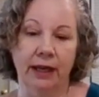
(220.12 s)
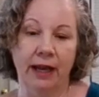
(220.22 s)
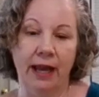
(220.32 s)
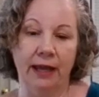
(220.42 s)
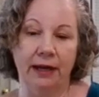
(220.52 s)

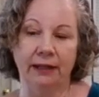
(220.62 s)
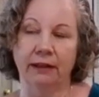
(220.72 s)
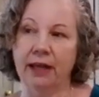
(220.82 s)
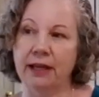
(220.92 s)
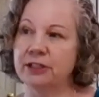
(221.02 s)
and I
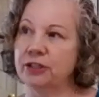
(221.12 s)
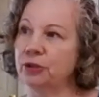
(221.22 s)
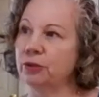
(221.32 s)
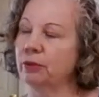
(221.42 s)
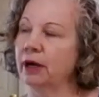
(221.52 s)
like
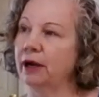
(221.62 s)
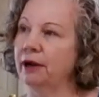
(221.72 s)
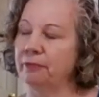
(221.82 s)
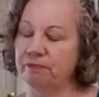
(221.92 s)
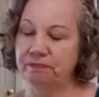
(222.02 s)
to,
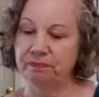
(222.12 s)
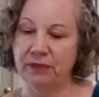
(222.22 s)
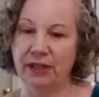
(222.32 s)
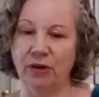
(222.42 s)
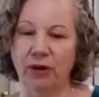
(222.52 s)
um,
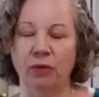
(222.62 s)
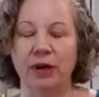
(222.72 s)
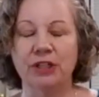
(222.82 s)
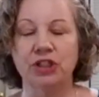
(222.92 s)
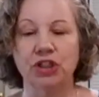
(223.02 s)
you know, I don't
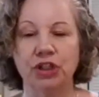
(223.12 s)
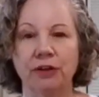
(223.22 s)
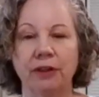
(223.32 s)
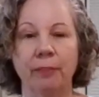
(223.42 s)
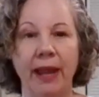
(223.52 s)
want to just share
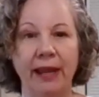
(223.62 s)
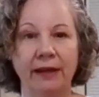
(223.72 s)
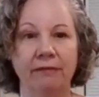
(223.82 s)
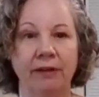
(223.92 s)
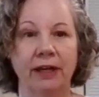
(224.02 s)
the
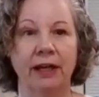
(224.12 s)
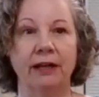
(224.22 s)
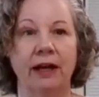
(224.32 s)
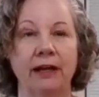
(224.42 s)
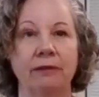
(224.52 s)
pain of it. I,
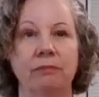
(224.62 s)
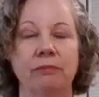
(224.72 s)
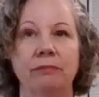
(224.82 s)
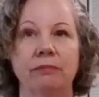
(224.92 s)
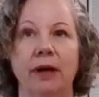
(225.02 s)
I,
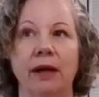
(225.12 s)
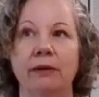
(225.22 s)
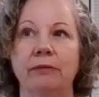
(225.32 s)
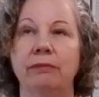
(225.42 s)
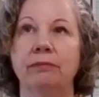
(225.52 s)

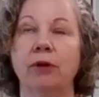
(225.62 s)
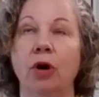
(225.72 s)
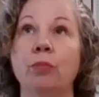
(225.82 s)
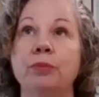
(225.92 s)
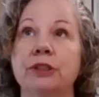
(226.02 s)
I
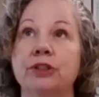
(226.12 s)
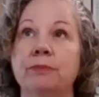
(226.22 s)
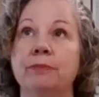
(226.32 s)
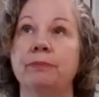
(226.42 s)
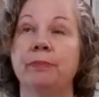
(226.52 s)
hope to
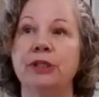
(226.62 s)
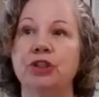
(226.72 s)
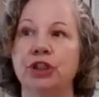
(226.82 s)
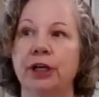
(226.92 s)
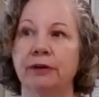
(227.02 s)
be
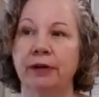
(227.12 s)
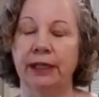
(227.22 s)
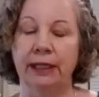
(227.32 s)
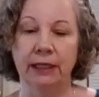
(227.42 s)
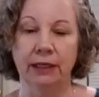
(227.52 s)

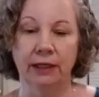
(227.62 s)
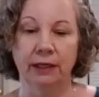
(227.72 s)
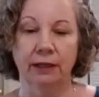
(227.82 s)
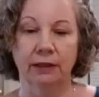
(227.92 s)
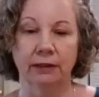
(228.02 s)
sharing
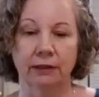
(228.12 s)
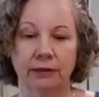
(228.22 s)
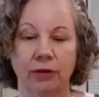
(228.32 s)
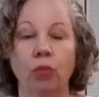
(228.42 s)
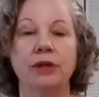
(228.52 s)

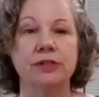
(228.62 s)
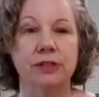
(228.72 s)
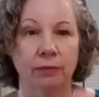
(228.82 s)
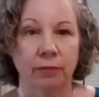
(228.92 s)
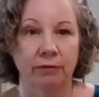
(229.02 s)
the
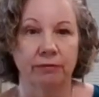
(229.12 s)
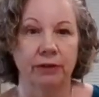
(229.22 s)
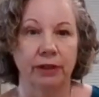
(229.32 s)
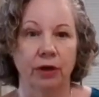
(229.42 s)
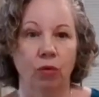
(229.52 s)
wisdom of,
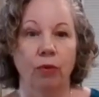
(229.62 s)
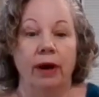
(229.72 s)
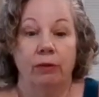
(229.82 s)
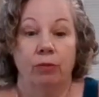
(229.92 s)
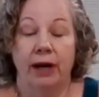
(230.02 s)
you know,
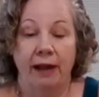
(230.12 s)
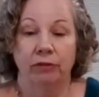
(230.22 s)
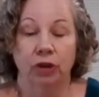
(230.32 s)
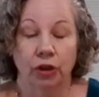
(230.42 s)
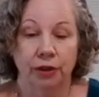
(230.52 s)
what, what I've
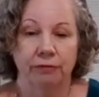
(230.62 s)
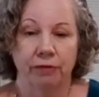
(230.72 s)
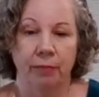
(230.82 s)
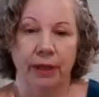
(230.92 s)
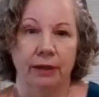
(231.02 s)
learned
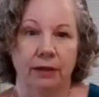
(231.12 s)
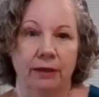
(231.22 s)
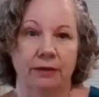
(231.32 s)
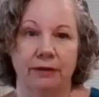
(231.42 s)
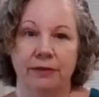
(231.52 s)
from it,
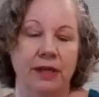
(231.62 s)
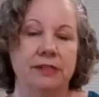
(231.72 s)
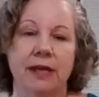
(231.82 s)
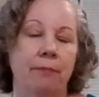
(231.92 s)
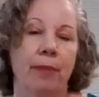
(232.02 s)
things
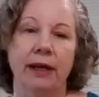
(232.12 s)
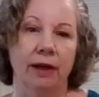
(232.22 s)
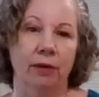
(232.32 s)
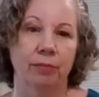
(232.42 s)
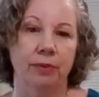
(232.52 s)
that might
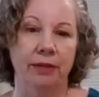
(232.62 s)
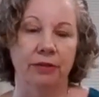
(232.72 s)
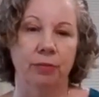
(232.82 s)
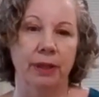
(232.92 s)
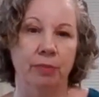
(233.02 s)
help
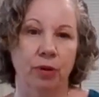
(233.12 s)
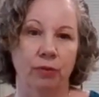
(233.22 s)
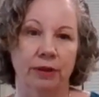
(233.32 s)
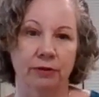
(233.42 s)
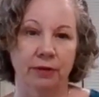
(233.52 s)
other people,
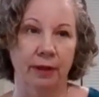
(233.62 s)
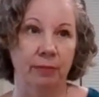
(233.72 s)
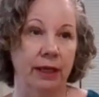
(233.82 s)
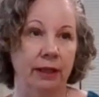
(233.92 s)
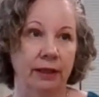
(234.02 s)
whether they
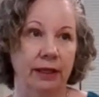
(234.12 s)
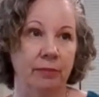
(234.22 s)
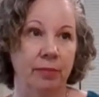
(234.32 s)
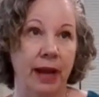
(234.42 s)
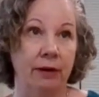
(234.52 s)
be
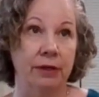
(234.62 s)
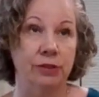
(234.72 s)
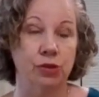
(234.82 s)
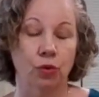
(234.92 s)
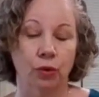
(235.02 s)
alienated
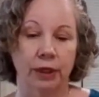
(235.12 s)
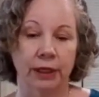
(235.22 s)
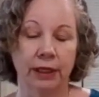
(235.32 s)
parents or